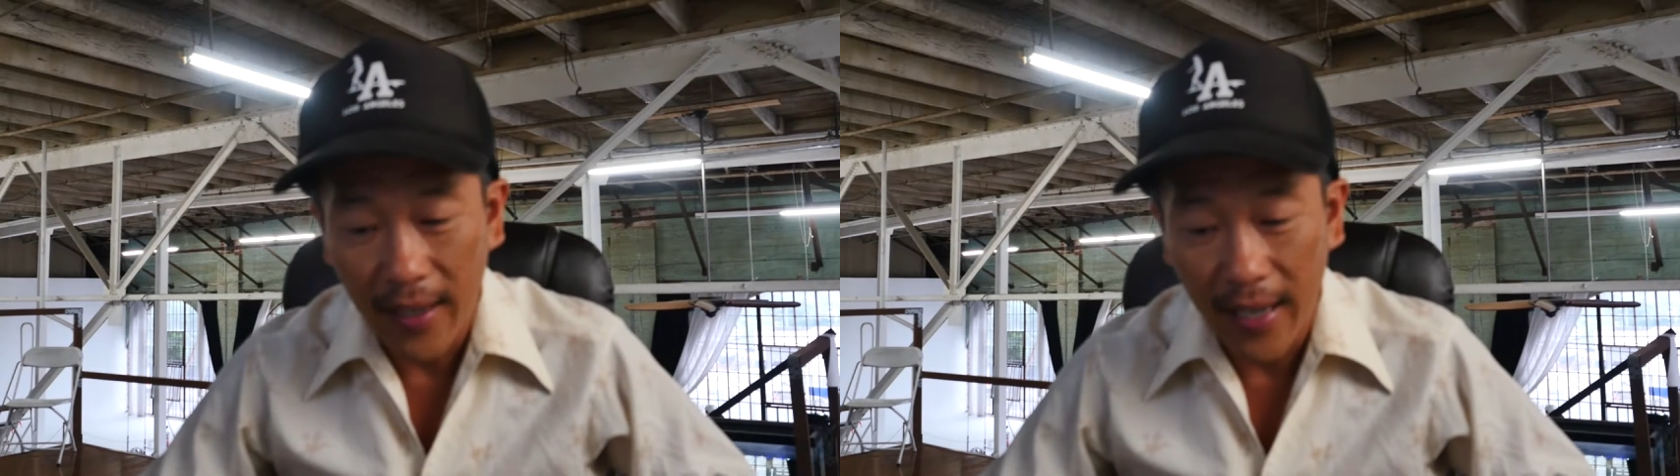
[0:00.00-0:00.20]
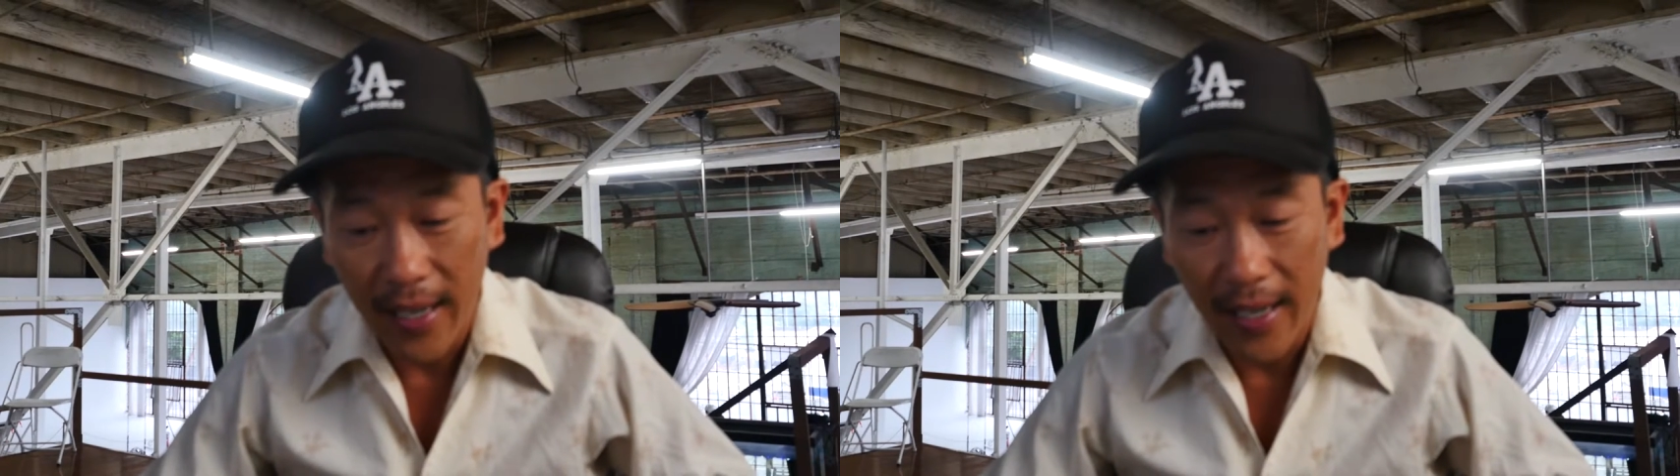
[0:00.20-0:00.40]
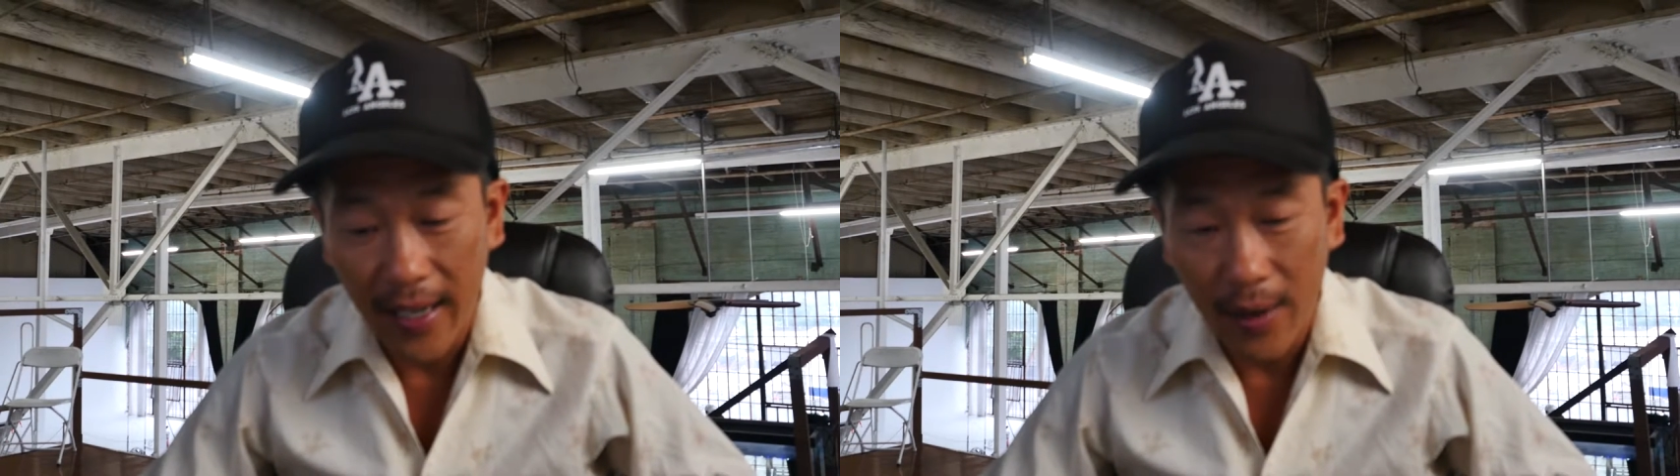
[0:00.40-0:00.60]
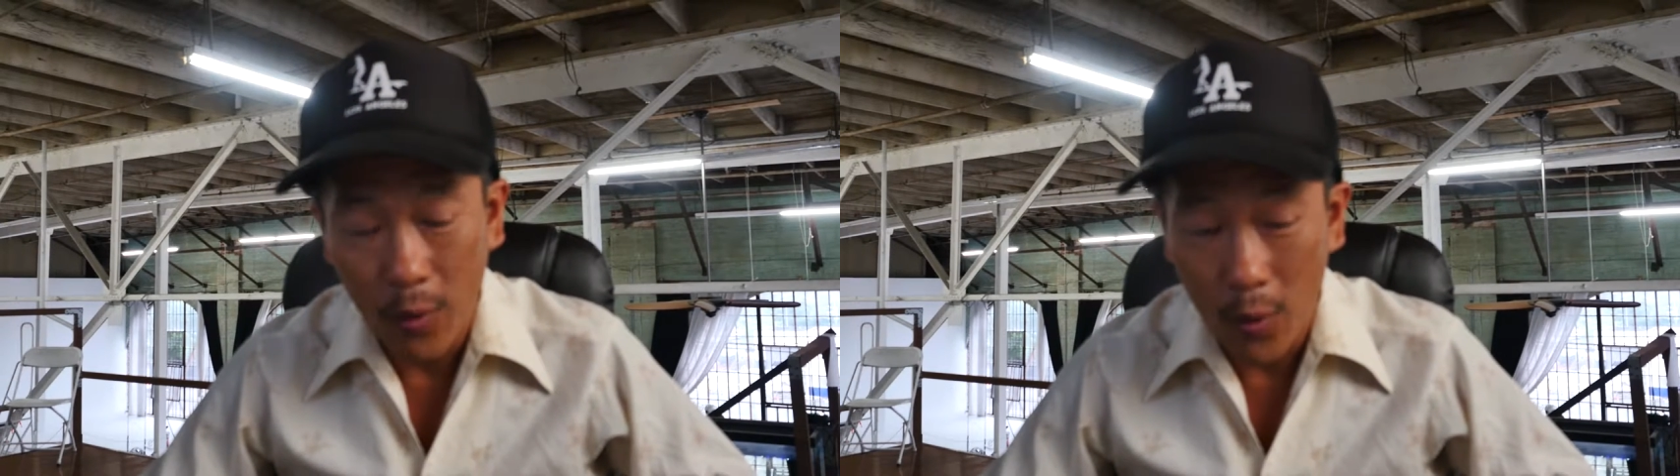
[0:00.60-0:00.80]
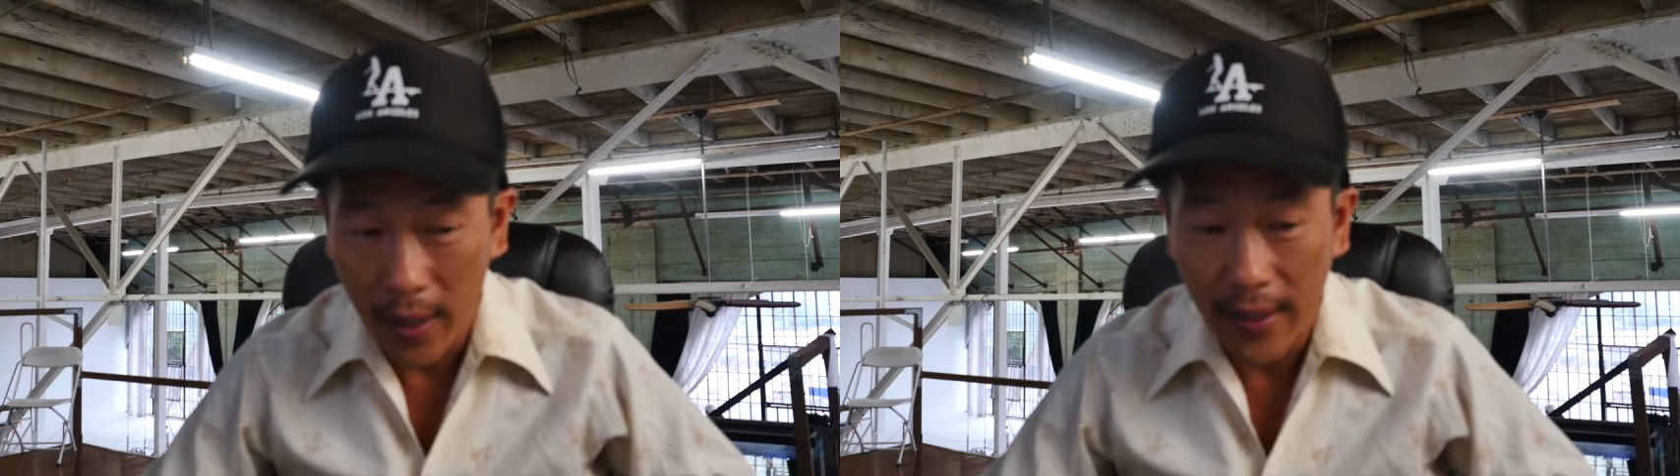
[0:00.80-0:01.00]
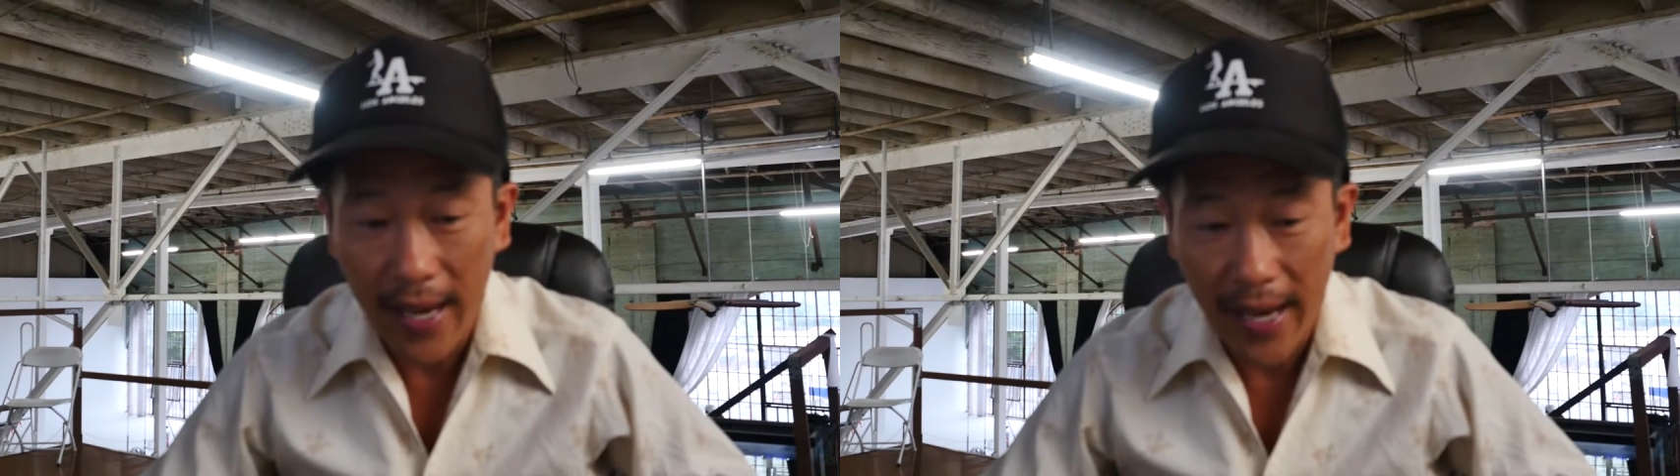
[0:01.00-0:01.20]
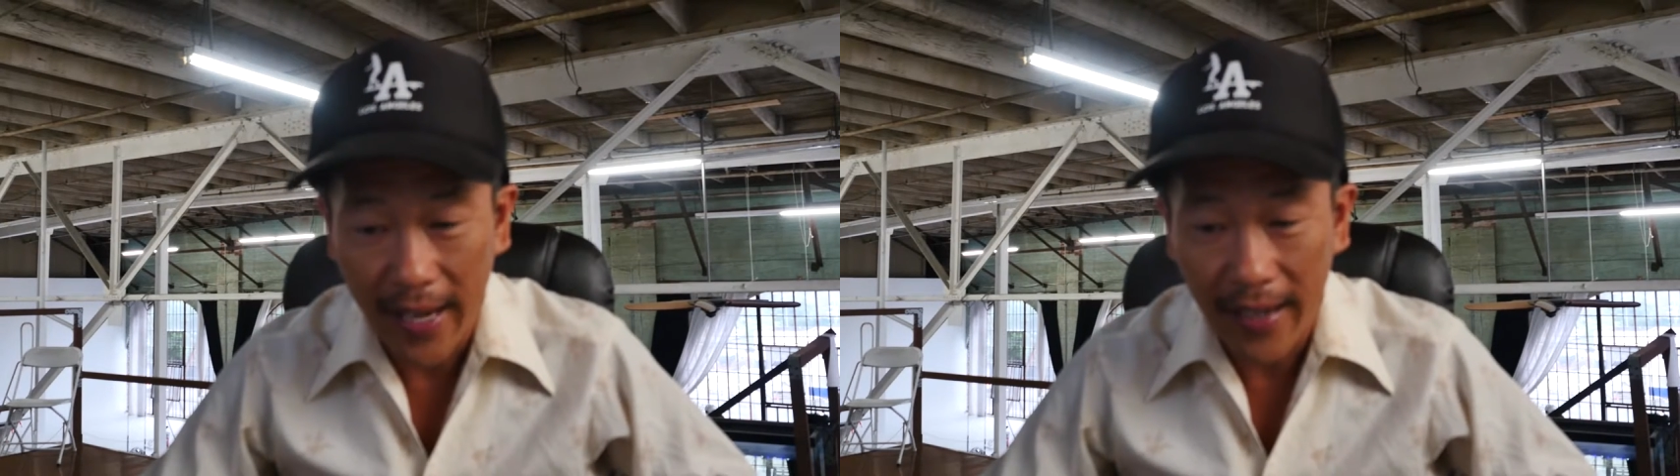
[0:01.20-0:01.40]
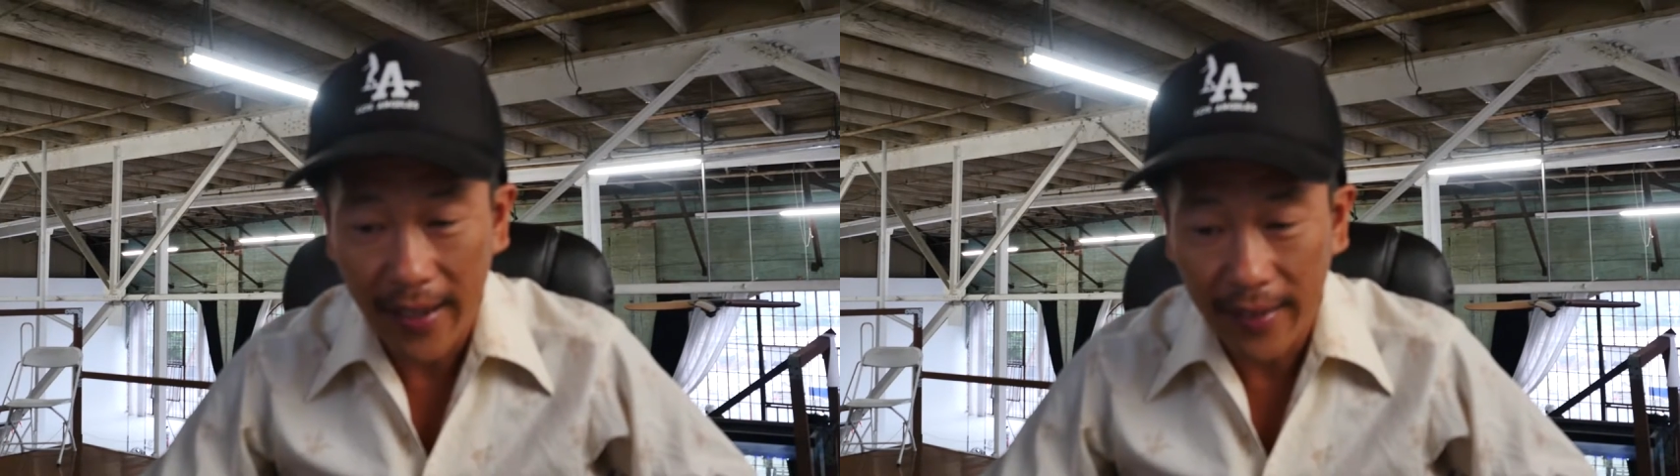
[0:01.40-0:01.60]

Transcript: one day,